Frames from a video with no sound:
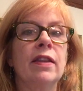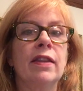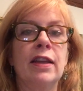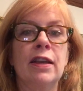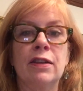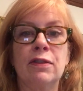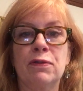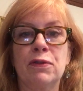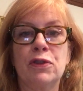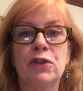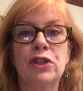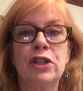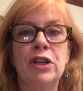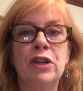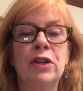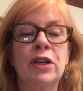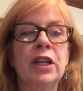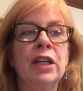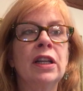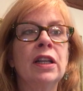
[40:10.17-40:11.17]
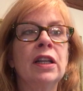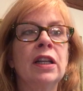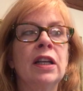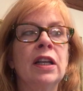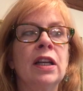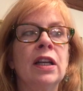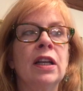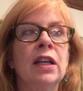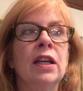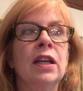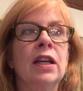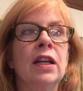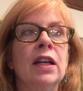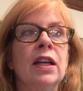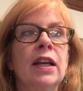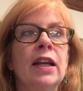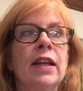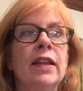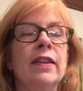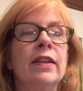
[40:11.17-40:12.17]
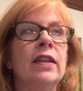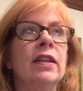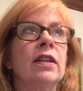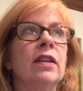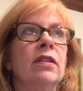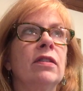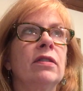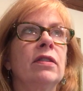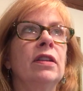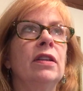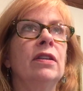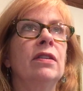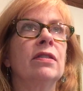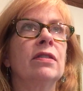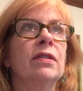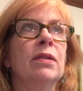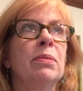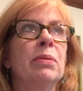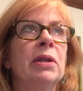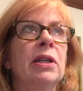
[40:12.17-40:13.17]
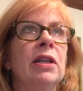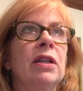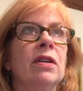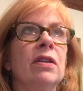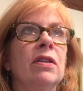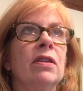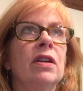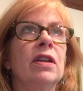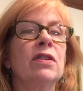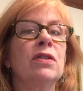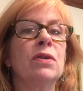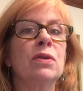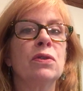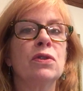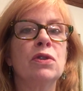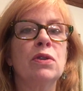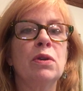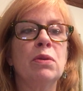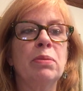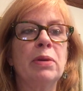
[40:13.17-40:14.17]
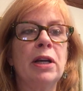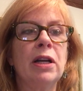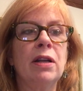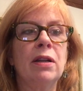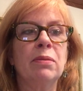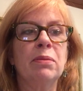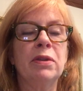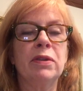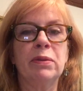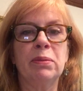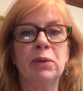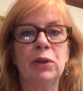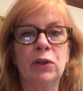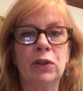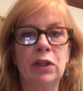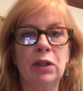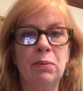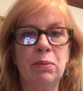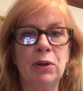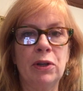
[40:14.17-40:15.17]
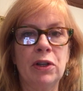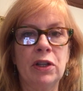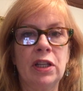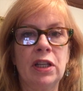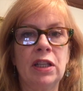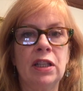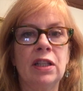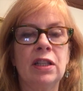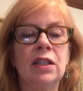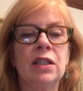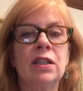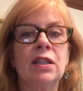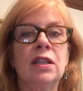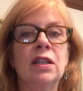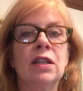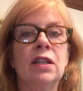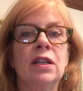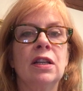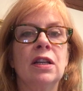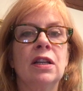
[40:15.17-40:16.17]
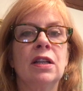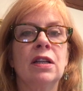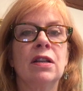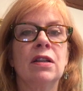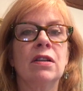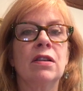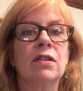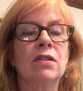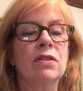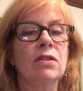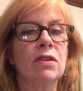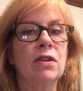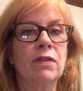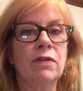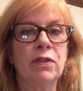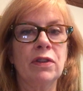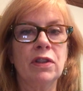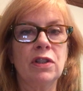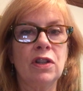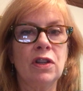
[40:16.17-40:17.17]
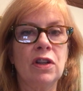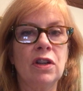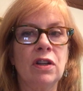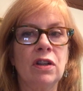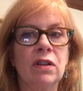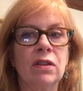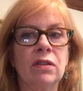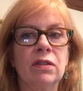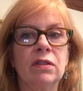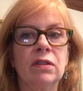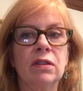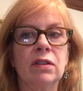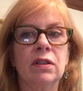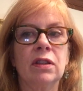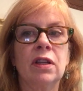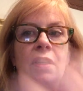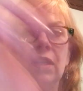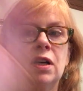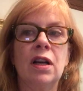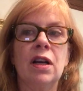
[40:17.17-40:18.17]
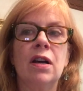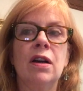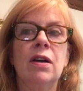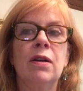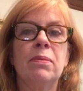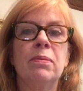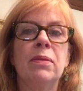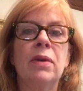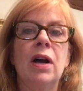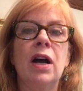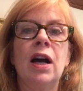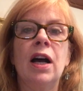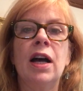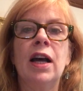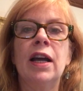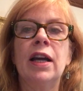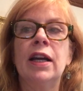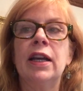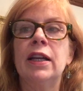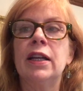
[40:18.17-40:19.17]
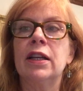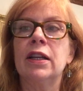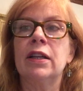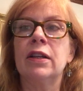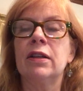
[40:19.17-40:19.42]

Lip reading: thanks for sharing. And then let's see, somebody else. I told you about Miss Milky Bar Kid. Sorry for the dogs. I